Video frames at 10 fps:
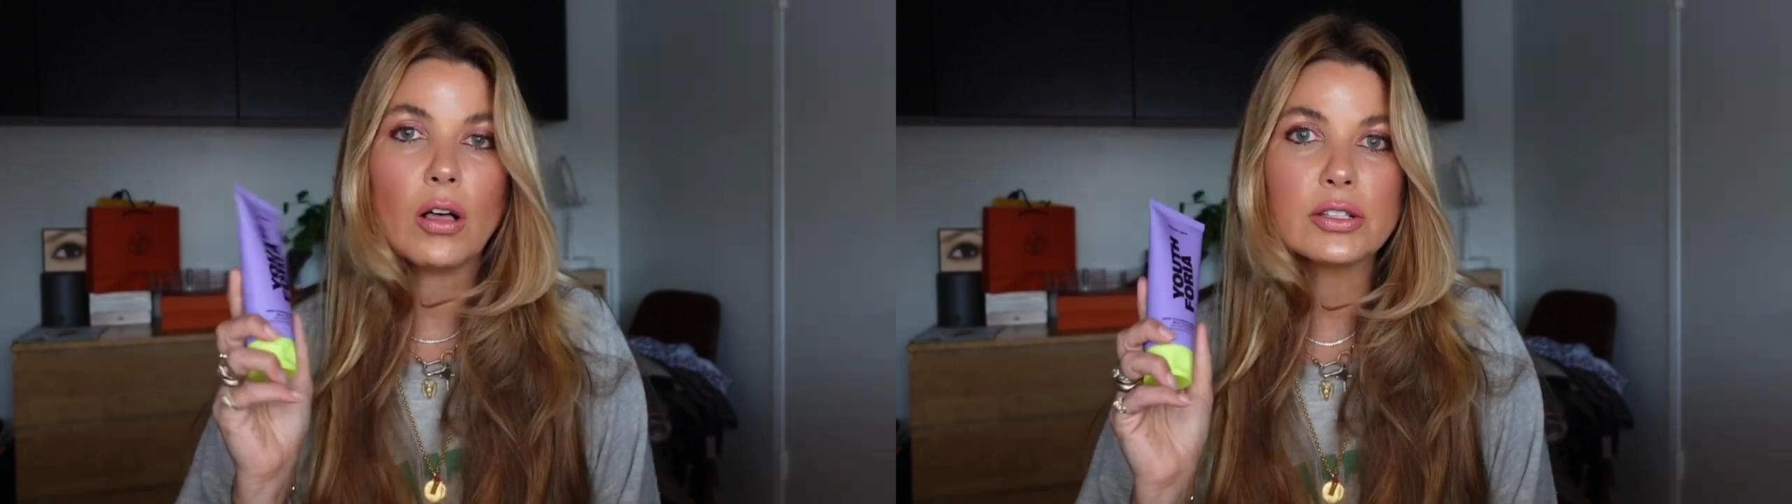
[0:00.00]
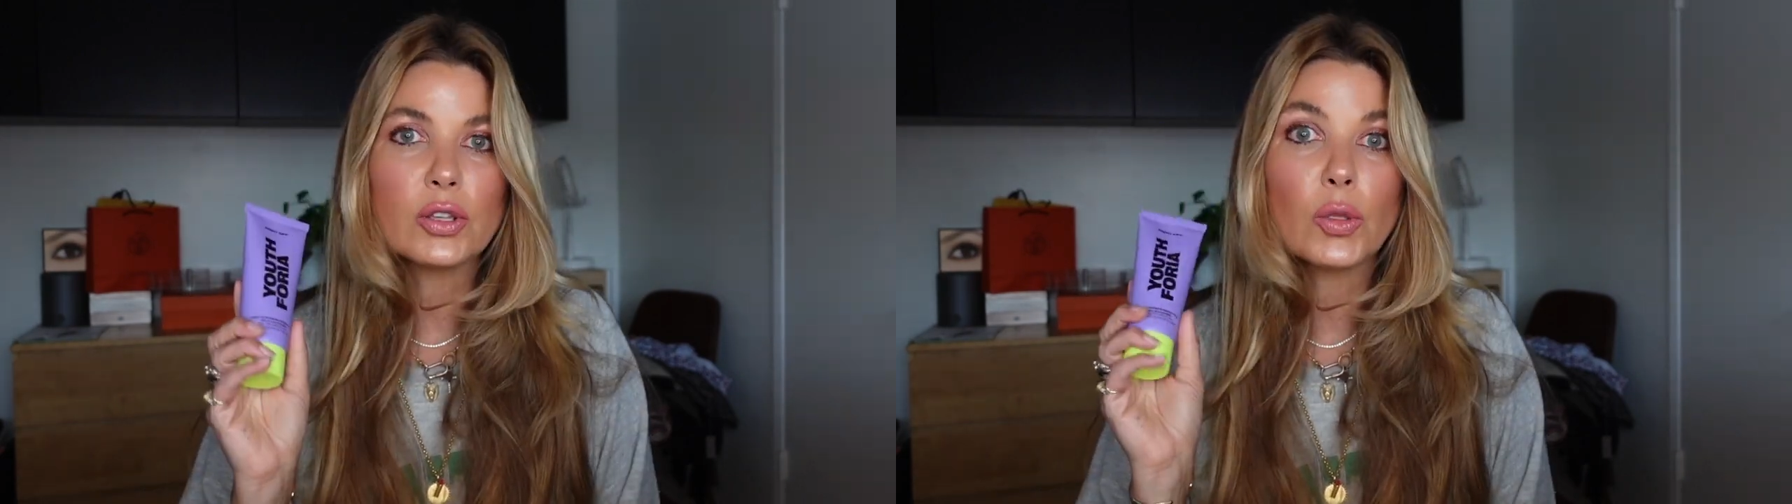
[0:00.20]

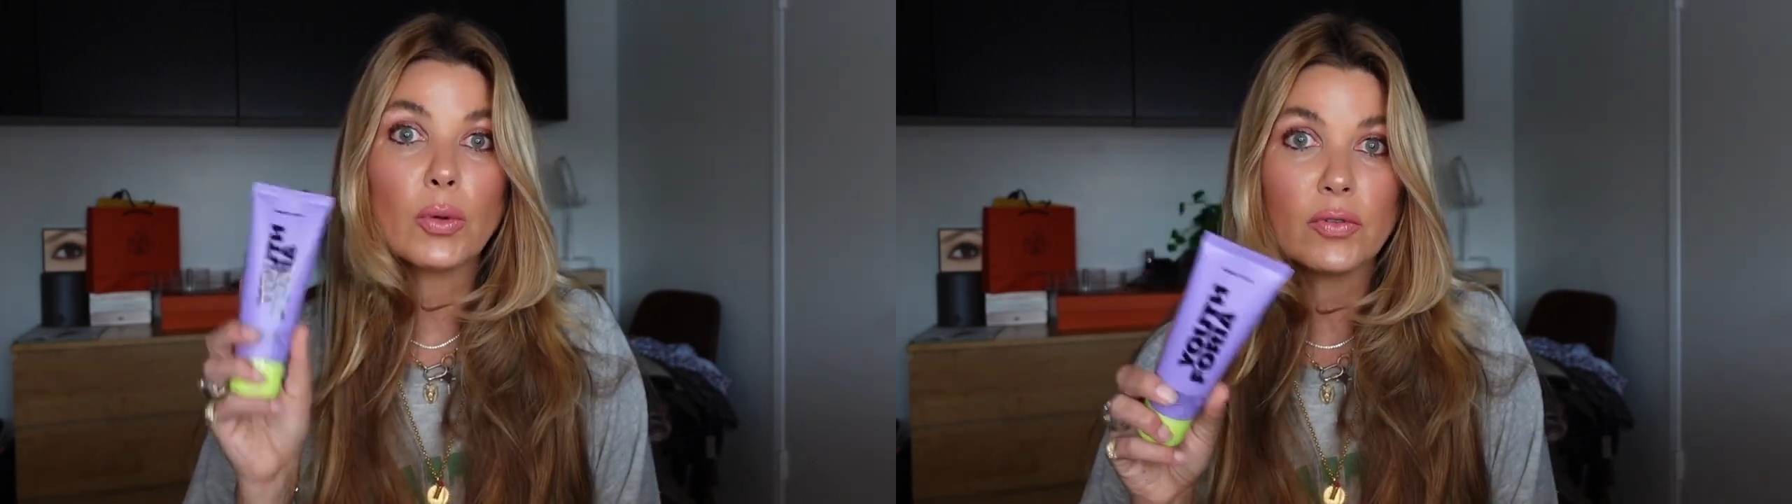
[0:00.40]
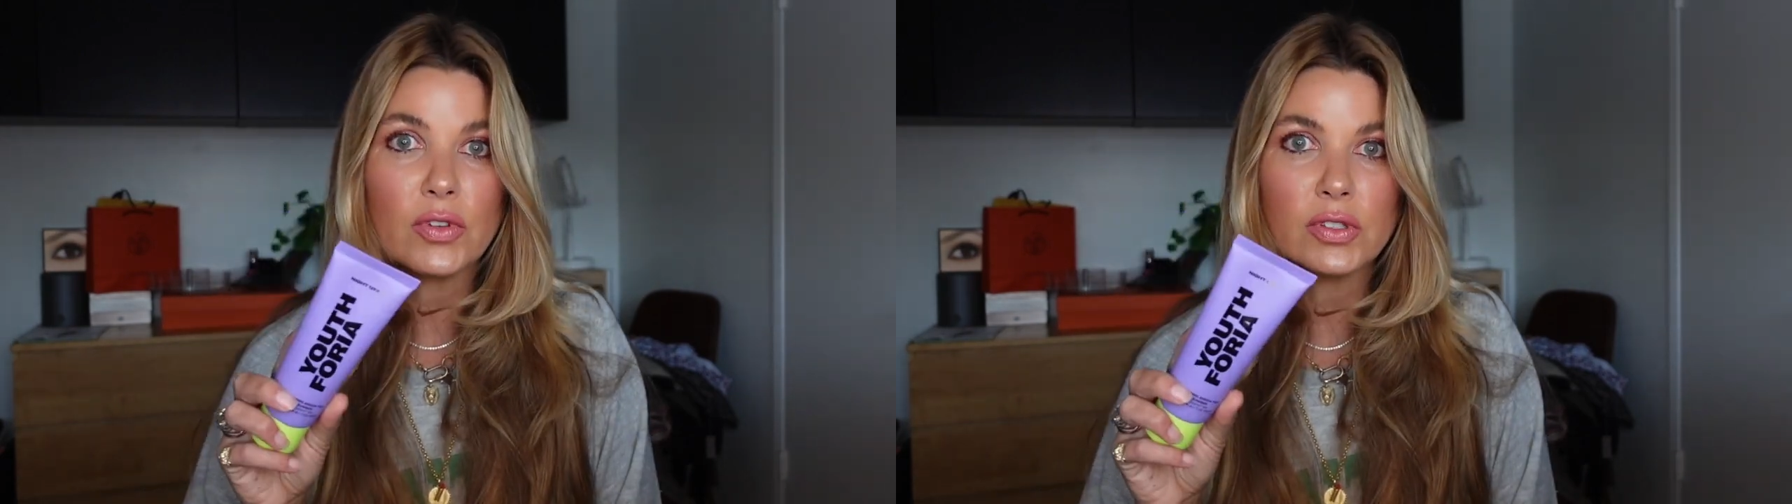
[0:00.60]
Also, the
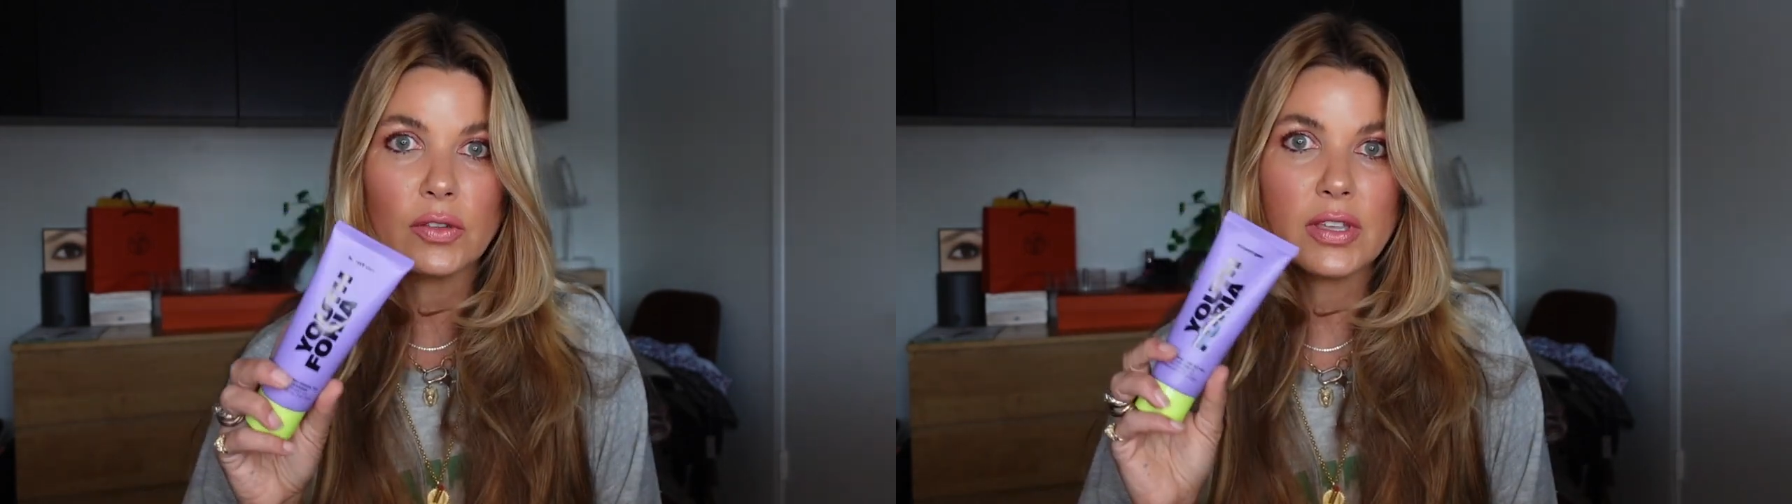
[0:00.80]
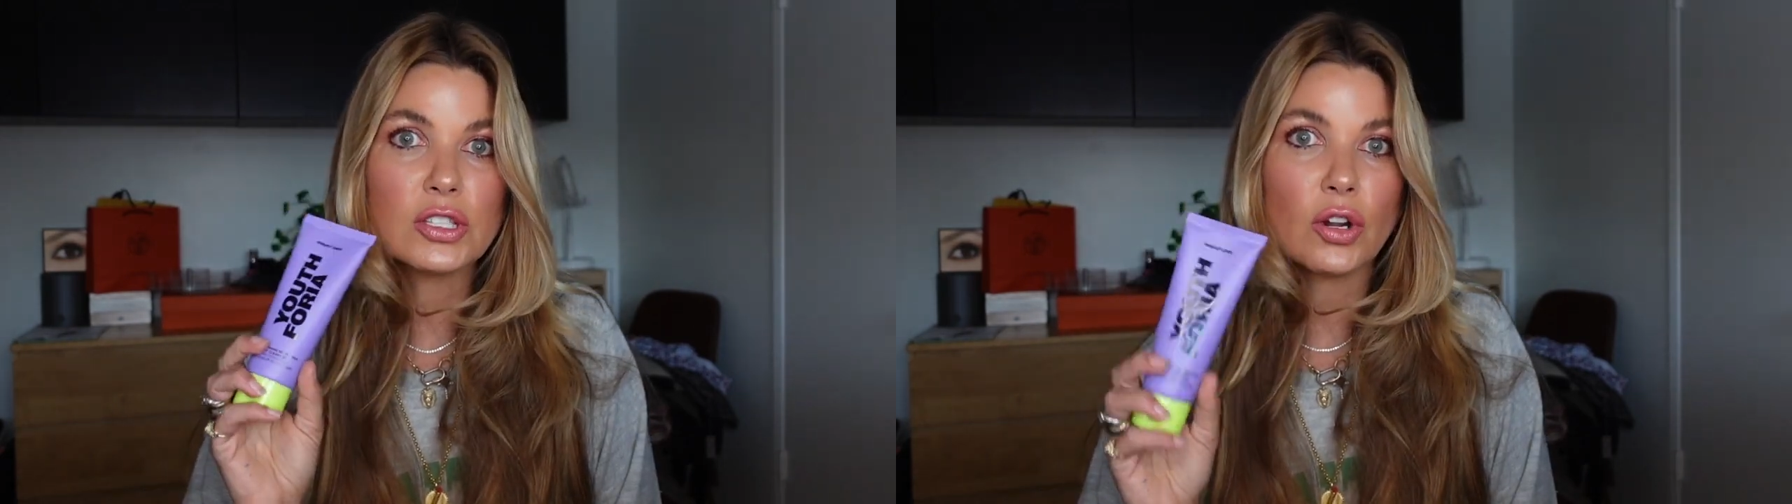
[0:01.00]
reviews
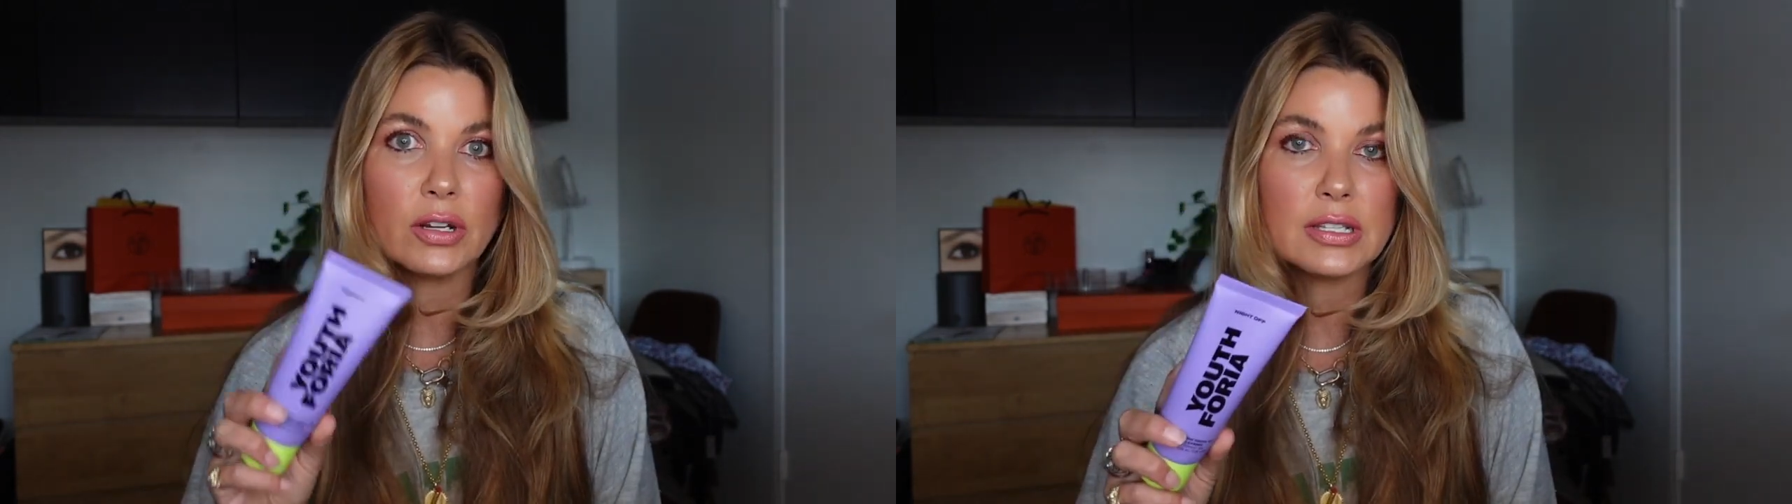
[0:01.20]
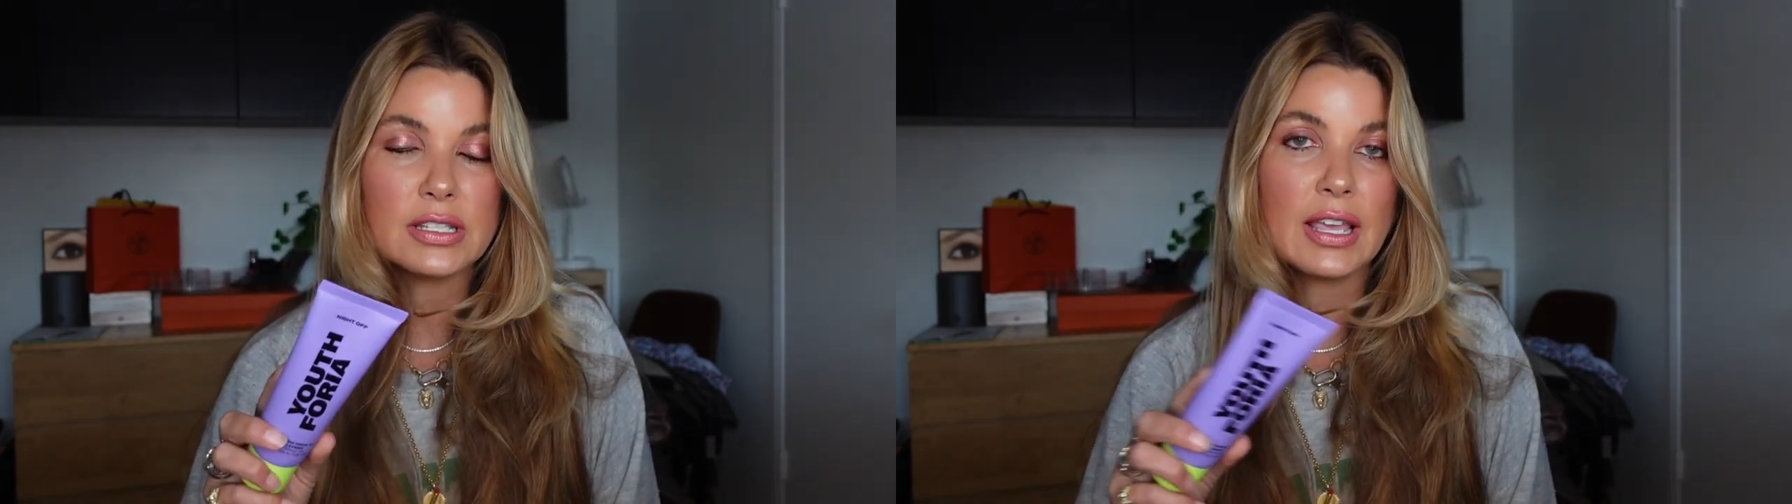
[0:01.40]
on this are
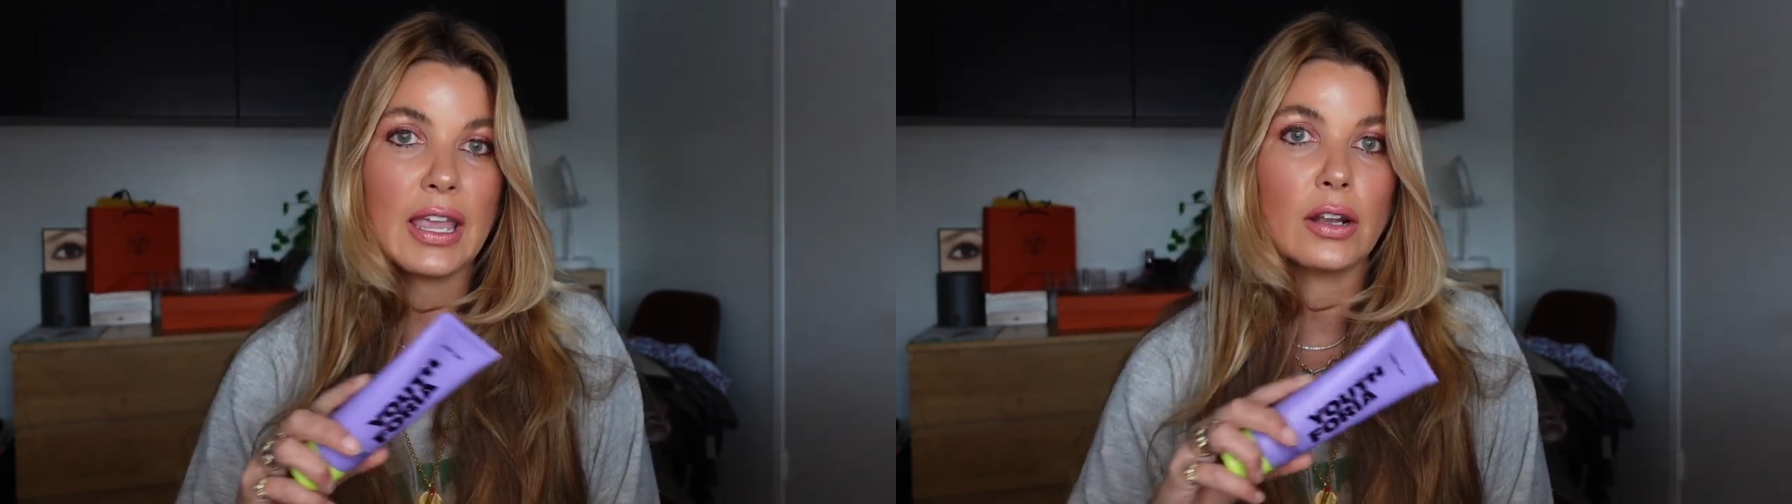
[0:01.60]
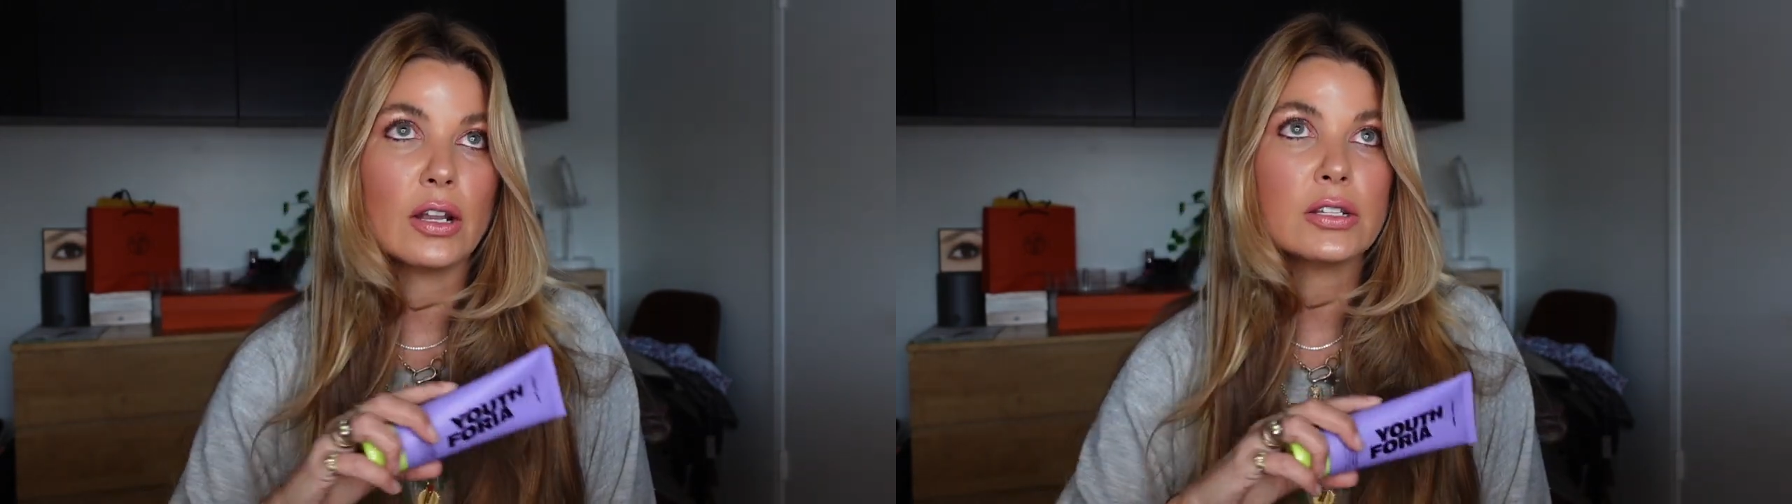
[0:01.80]

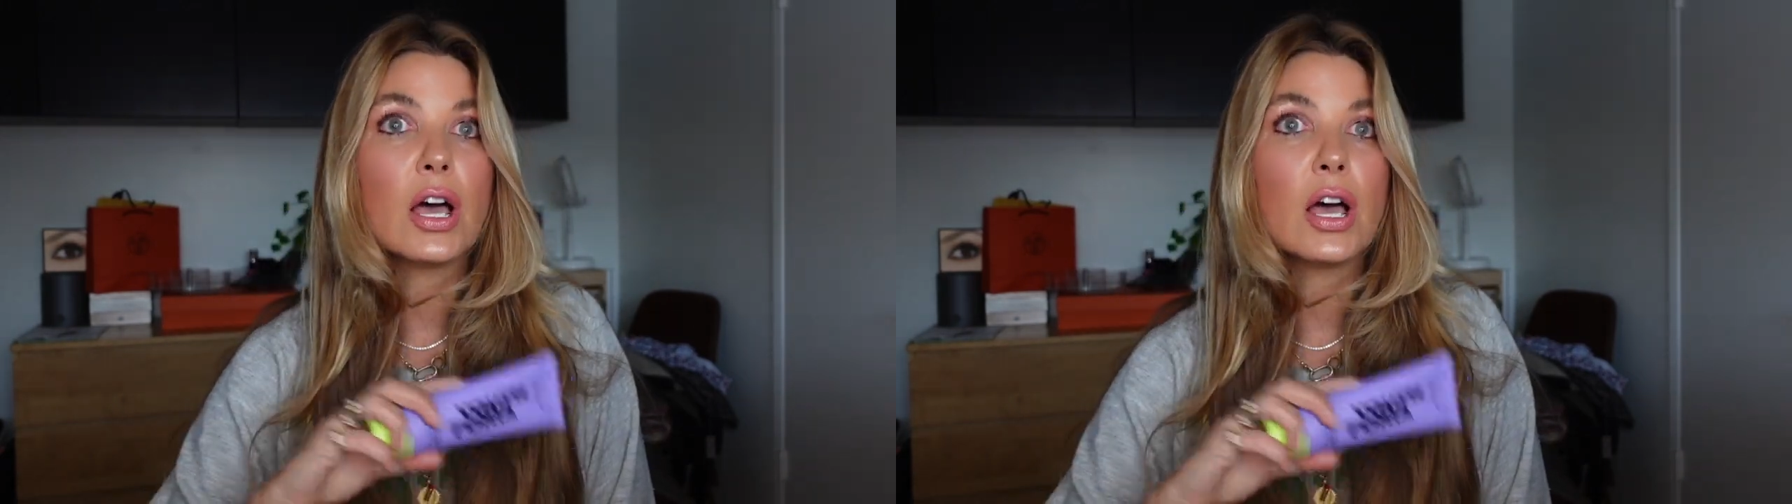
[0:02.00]
insane.